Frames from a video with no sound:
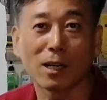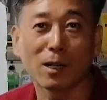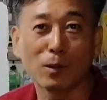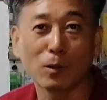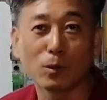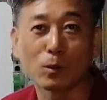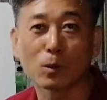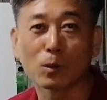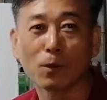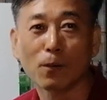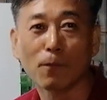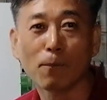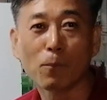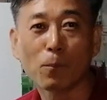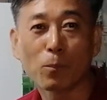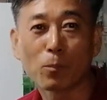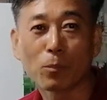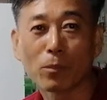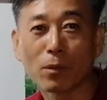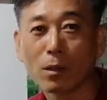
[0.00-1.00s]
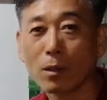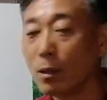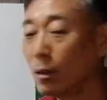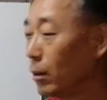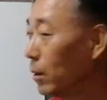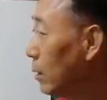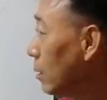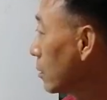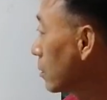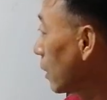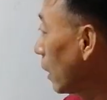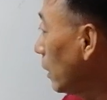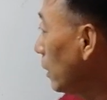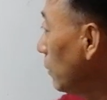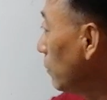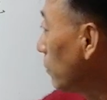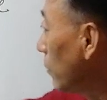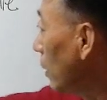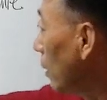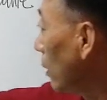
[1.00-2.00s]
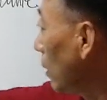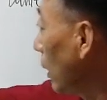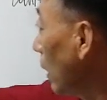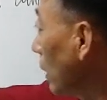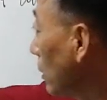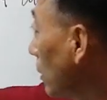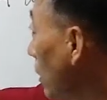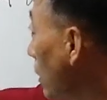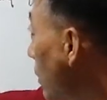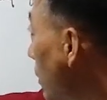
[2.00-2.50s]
out. Same. Like